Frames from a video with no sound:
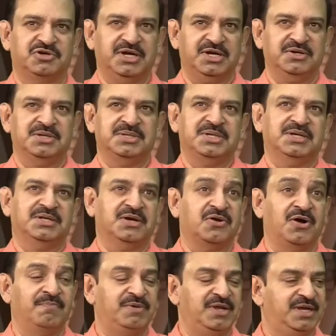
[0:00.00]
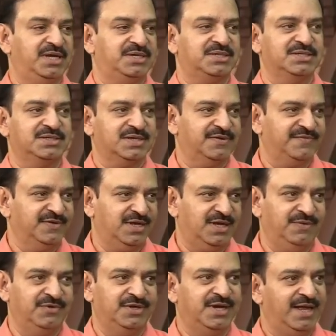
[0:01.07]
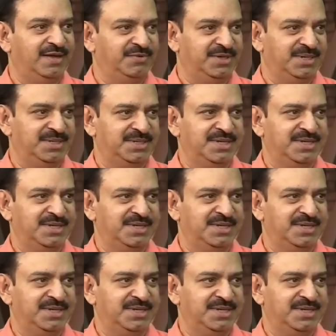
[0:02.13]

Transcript: I could say the complications done with diabetes.